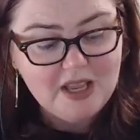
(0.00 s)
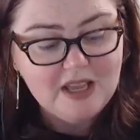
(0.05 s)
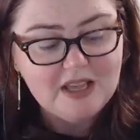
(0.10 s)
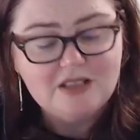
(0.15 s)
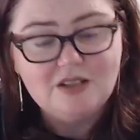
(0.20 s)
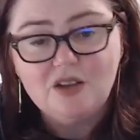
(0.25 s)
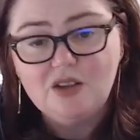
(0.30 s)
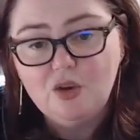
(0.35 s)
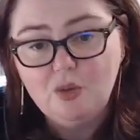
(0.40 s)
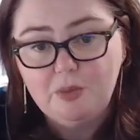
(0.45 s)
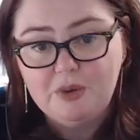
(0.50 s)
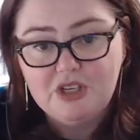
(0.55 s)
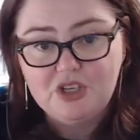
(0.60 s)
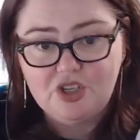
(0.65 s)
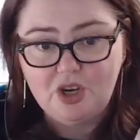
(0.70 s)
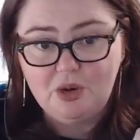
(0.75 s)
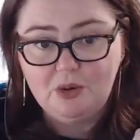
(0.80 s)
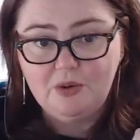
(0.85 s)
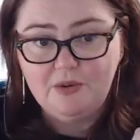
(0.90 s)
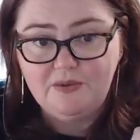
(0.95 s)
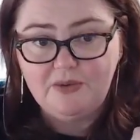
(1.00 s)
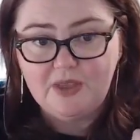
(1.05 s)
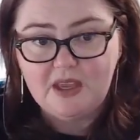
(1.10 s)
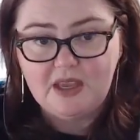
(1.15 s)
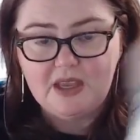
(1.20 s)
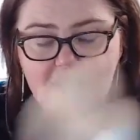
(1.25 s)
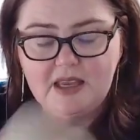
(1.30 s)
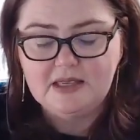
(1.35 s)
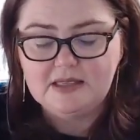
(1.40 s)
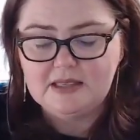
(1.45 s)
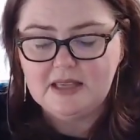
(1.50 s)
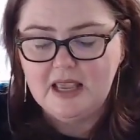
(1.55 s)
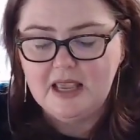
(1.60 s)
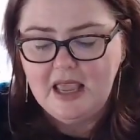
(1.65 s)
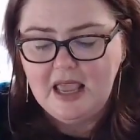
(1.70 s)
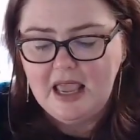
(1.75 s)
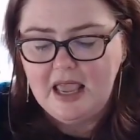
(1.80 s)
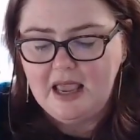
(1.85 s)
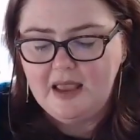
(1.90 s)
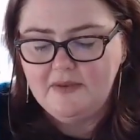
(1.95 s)
So there'll be two of these,
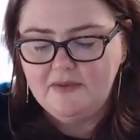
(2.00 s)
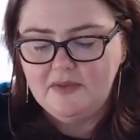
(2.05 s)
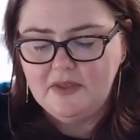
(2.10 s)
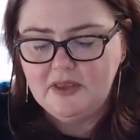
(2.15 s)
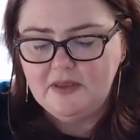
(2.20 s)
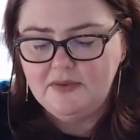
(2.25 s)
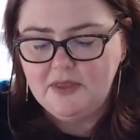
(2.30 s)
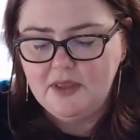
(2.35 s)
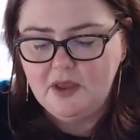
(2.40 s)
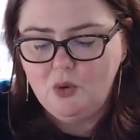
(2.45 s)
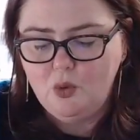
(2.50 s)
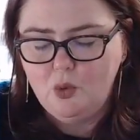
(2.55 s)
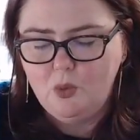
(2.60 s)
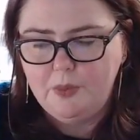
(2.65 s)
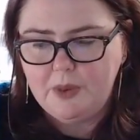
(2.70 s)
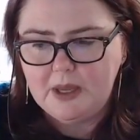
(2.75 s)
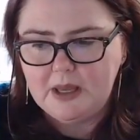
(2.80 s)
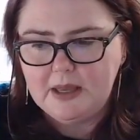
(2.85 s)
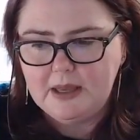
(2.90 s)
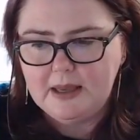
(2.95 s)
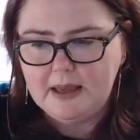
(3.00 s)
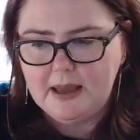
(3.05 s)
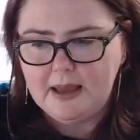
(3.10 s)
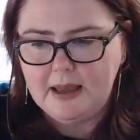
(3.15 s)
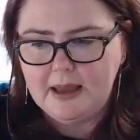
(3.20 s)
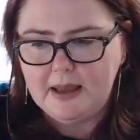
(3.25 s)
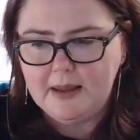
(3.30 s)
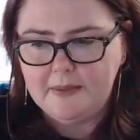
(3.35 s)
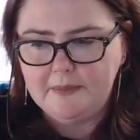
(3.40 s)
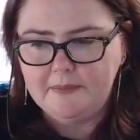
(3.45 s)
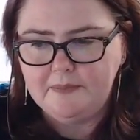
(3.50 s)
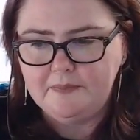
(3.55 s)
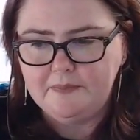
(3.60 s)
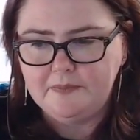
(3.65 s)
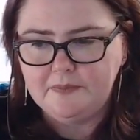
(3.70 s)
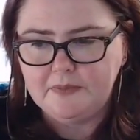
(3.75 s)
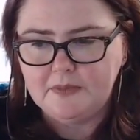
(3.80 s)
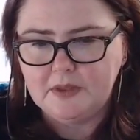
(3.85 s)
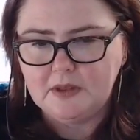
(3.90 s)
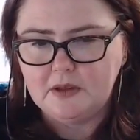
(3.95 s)
and then there will be two